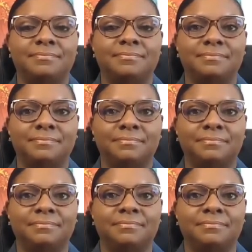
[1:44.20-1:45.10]

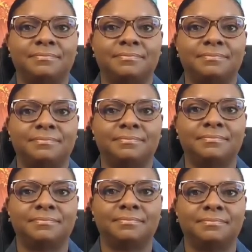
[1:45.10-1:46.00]

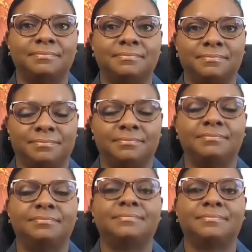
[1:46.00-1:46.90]

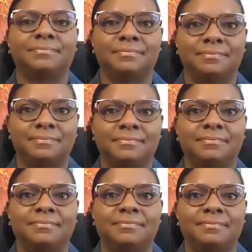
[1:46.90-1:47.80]

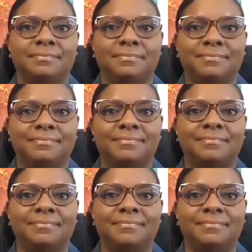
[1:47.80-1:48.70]

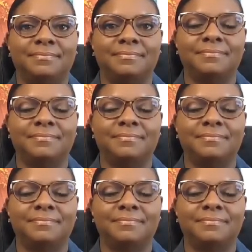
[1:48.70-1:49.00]
The person shown says nothing.